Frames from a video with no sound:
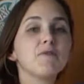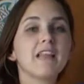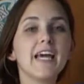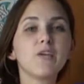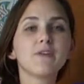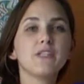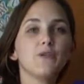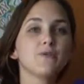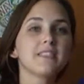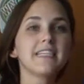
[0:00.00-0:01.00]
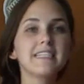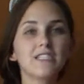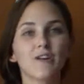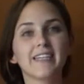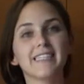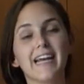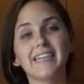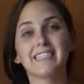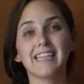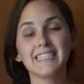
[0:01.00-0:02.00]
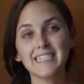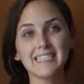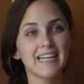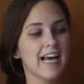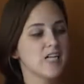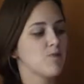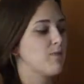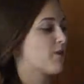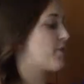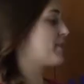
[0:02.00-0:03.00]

you'd like, you can use these during today's lesson as we were